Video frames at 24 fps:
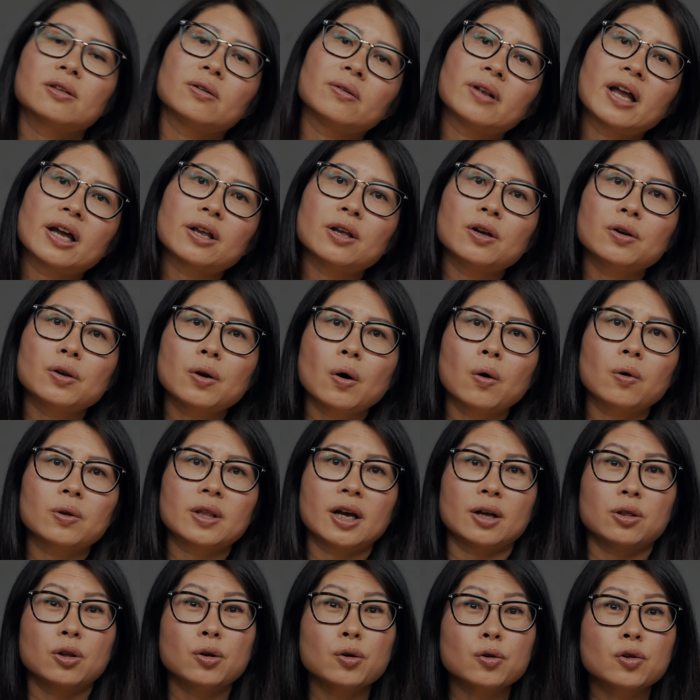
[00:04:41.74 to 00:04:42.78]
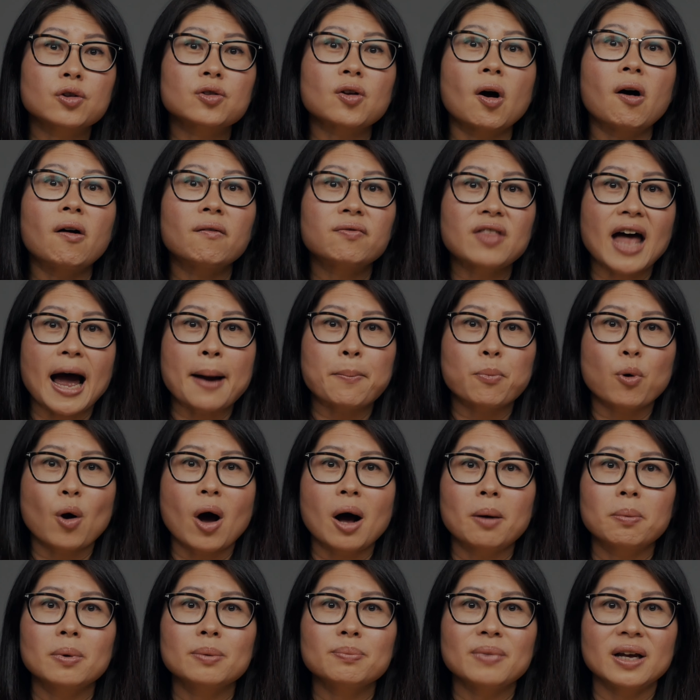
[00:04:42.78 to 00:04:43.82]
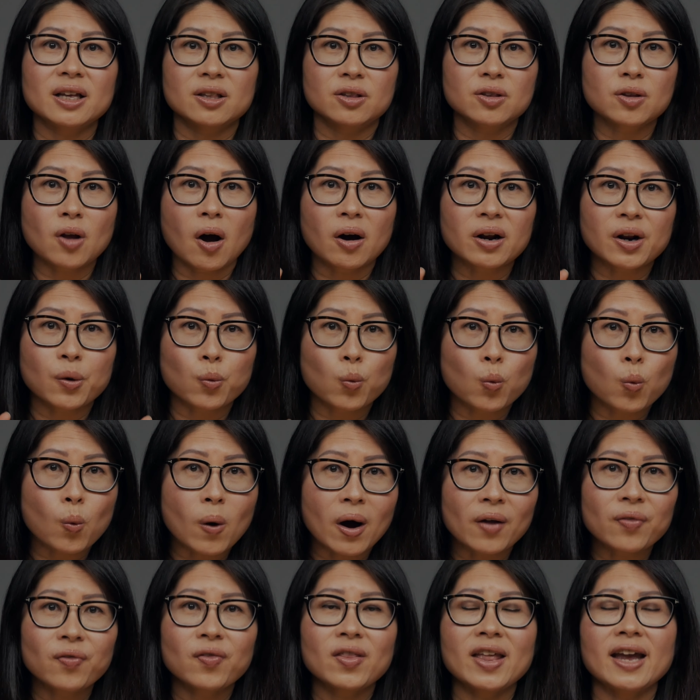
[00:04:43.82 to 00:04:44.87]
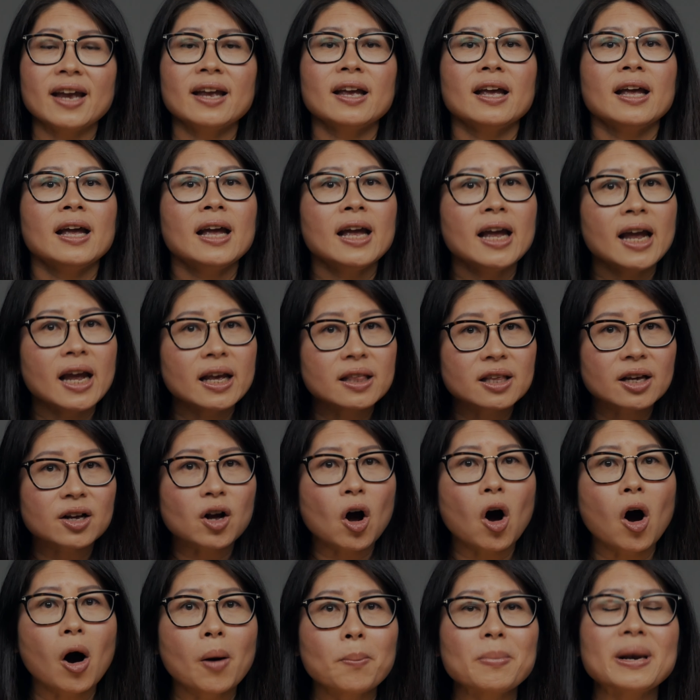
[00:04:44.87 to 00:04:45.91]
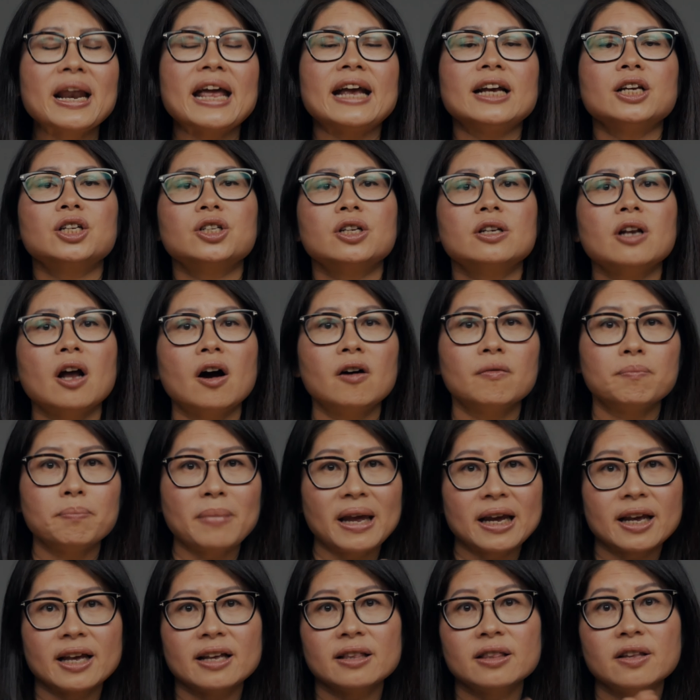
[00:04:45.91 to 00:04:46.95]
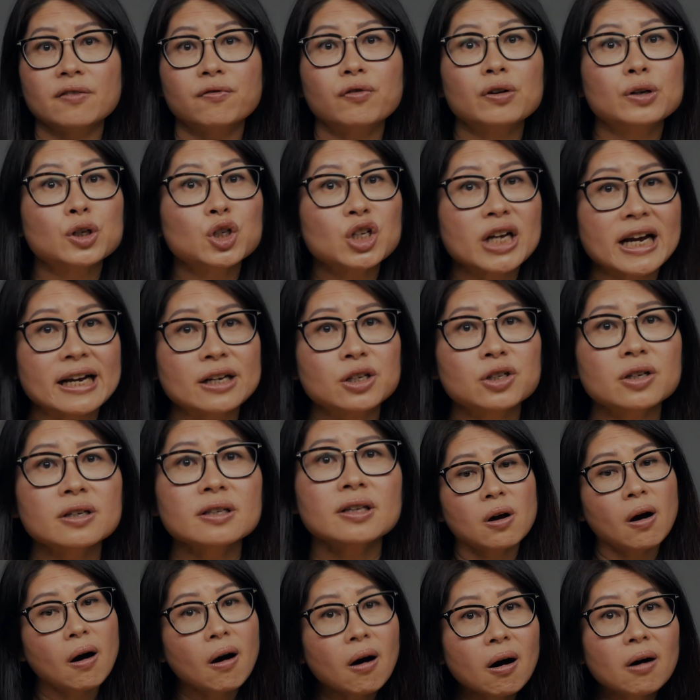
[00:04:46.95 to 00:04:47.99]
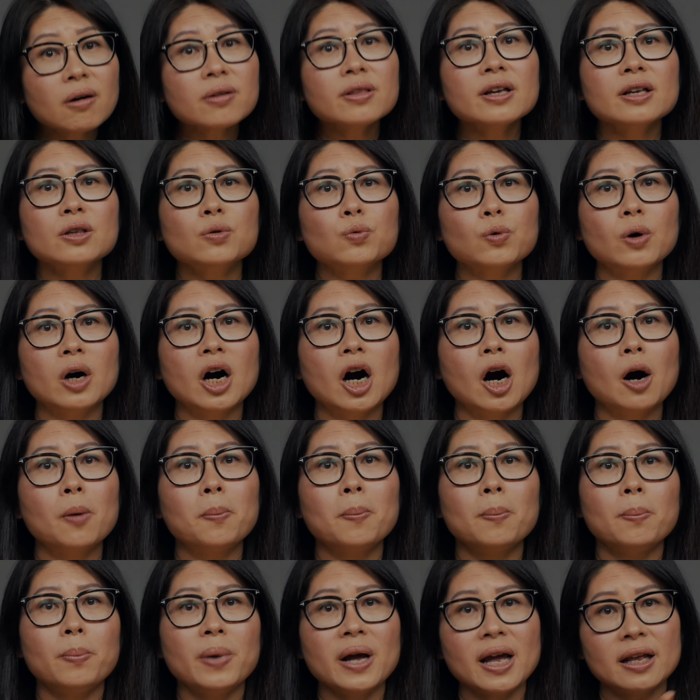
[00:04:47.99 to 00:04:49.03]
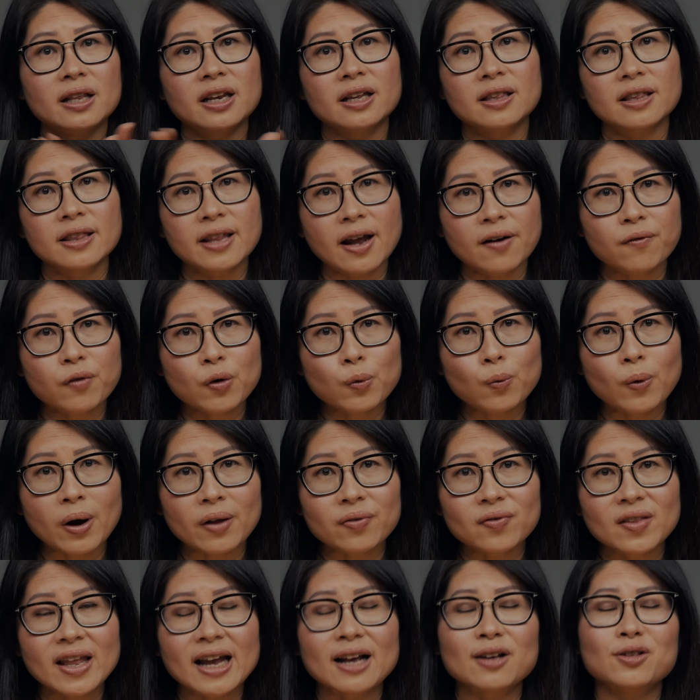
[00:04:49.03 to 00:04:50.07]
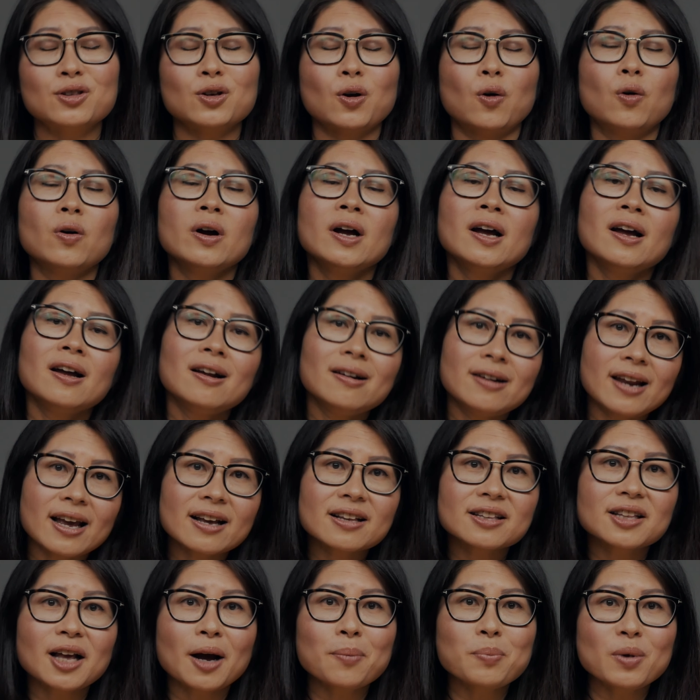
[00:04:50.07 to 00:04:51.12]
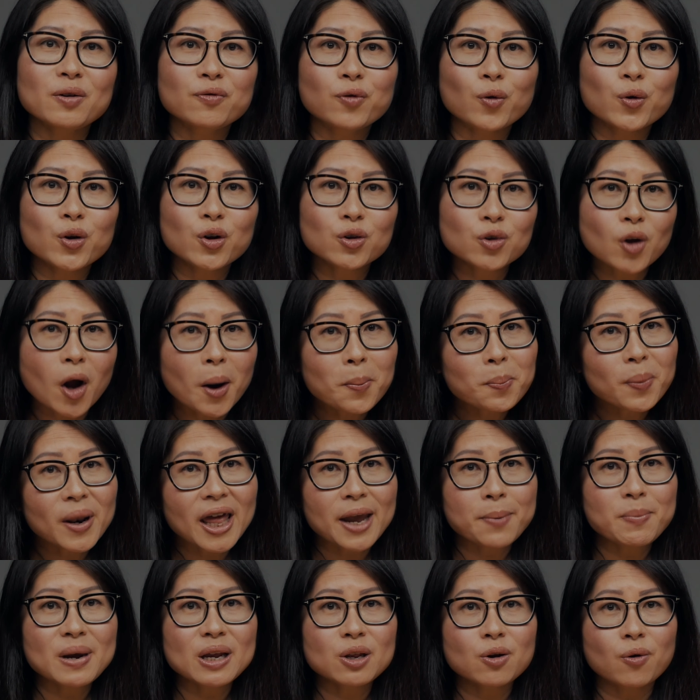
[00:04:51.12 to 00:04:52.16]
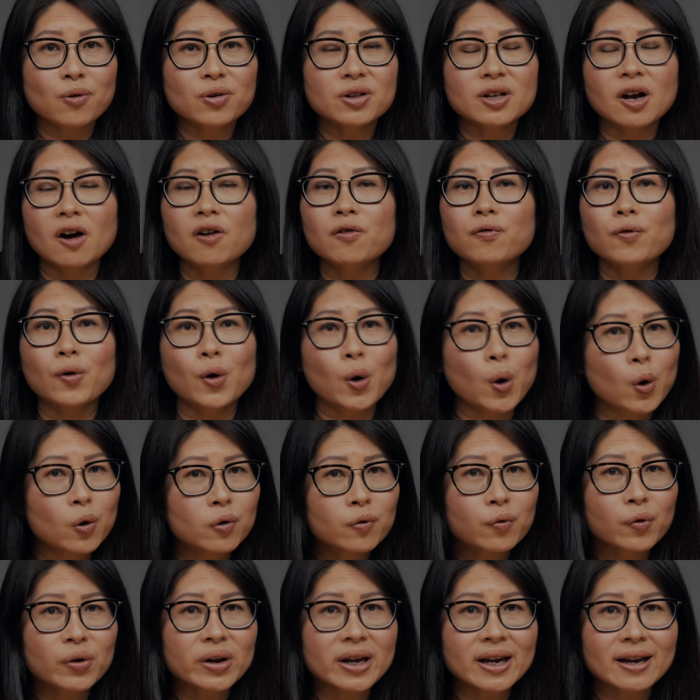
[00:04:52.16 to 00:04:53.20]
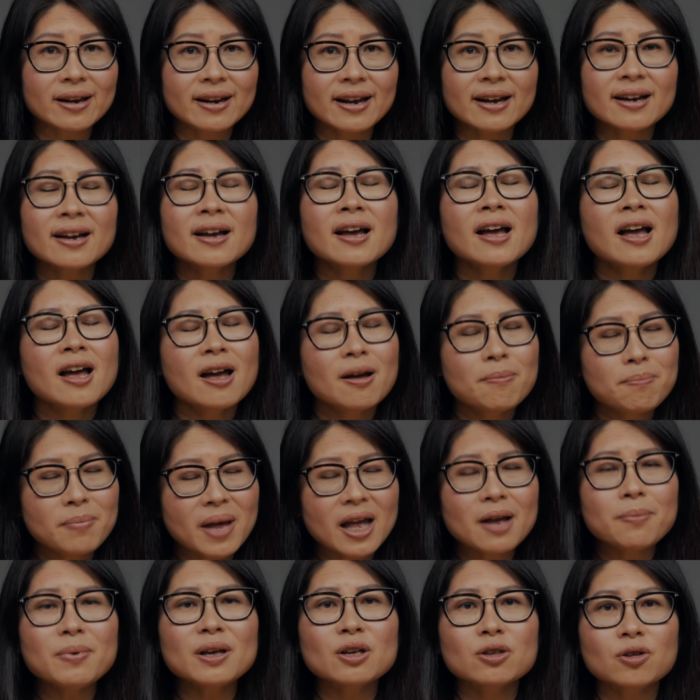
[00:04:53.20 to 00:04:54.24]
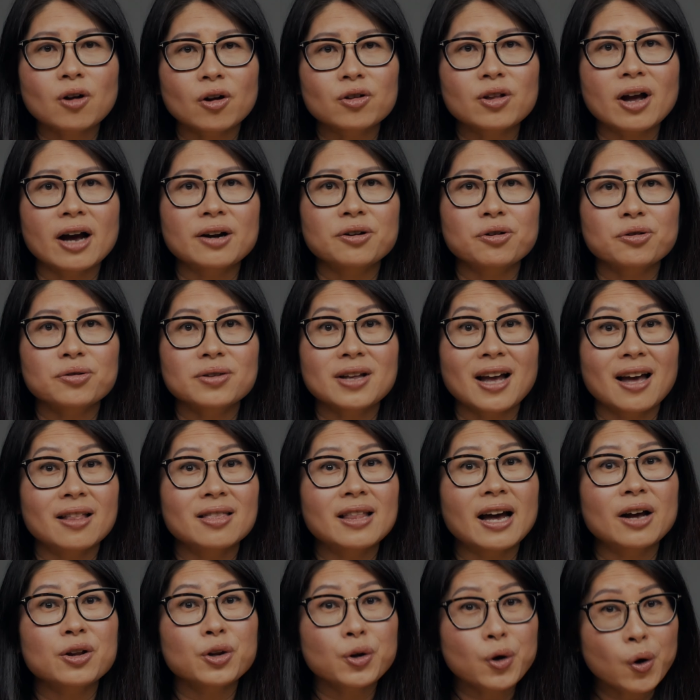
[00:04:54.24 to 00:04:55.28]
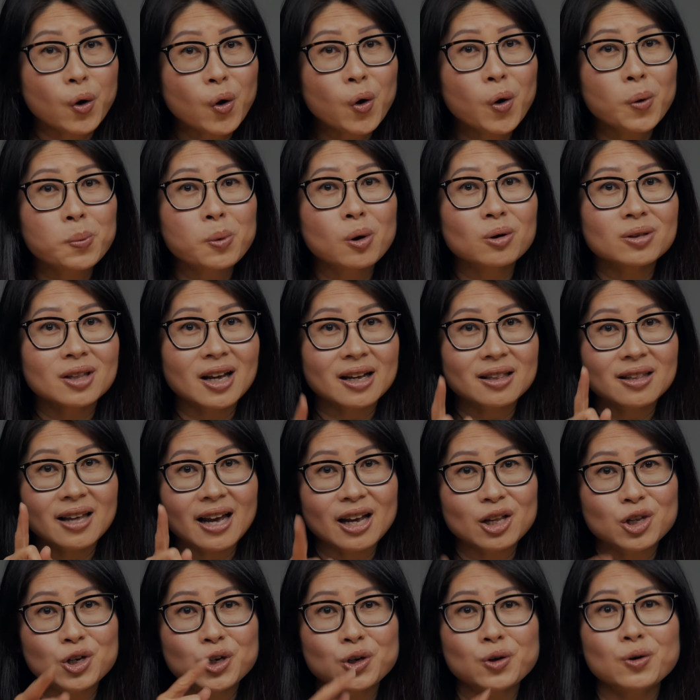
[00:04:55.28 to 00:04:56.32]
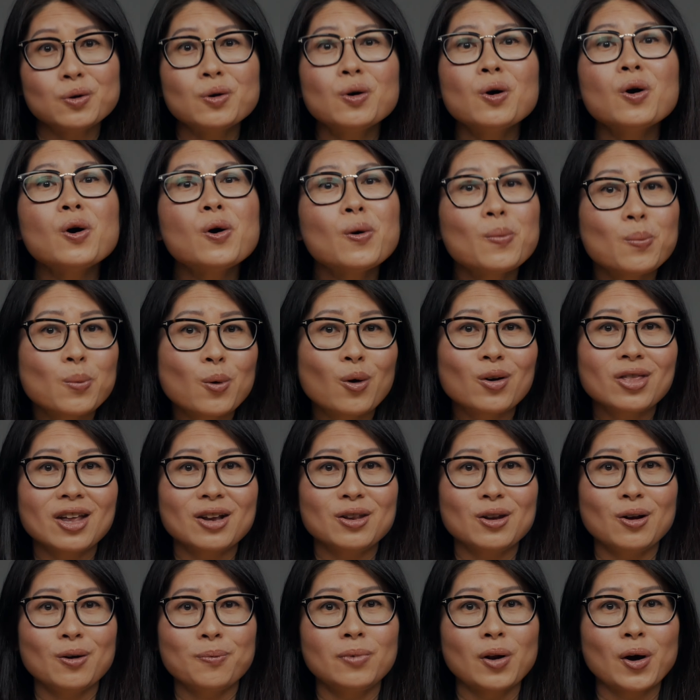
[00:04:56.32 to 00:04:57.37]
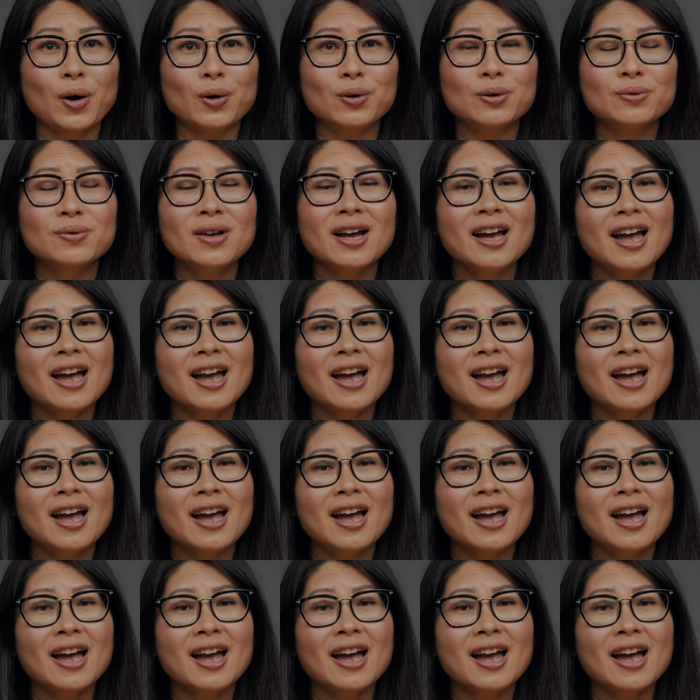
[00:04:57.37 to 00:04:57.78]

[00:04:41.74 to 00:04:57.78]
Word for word: to let you know that to solve that problem is not a one thing, it's a combination of making different changes. All this will help and it's never one thing. So next time before you start blaming yourself for overeating, maybe start to understand that that your hormone dictates you more than you know.